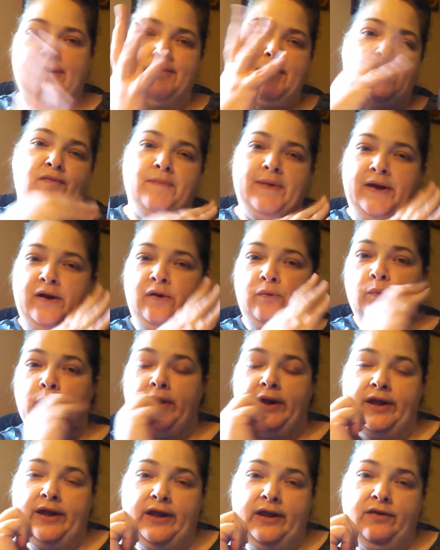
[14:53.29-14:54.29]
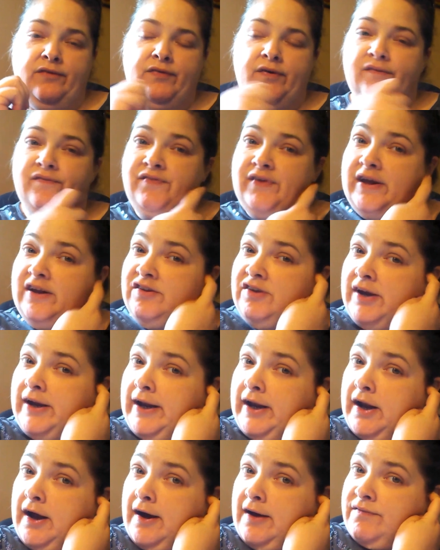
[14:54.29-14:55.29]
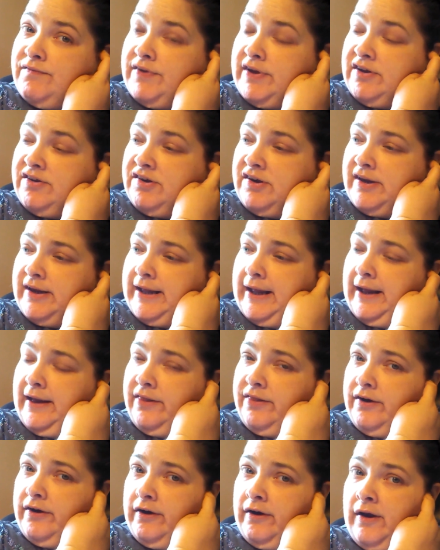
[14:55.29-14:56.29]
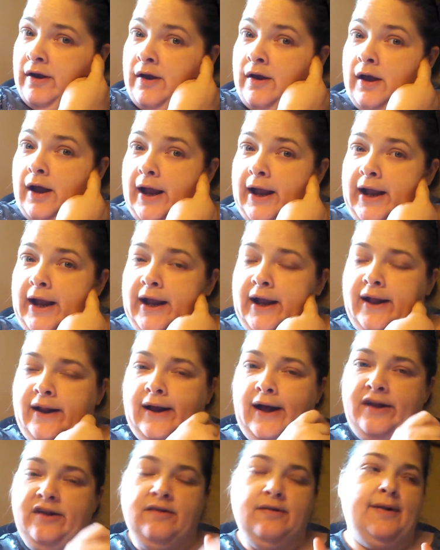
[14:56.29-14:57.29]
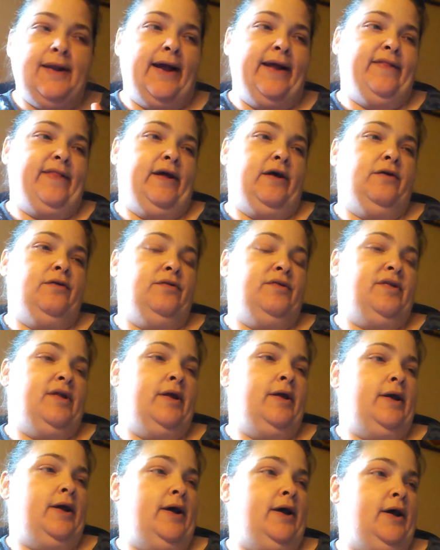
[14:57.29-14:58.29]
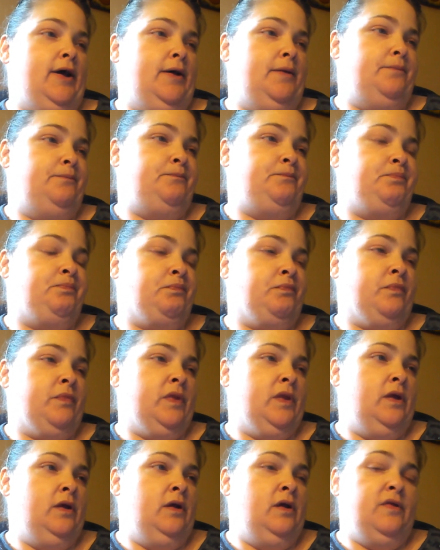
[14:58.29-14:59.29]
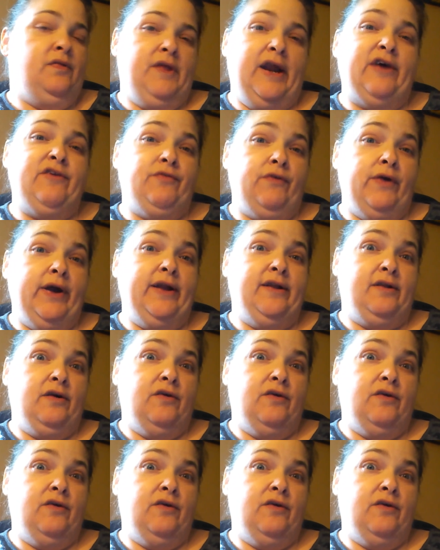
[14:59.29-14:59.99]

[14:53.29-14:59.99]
Some of them interweave fiction and nonfiction together, and I just like those that I've read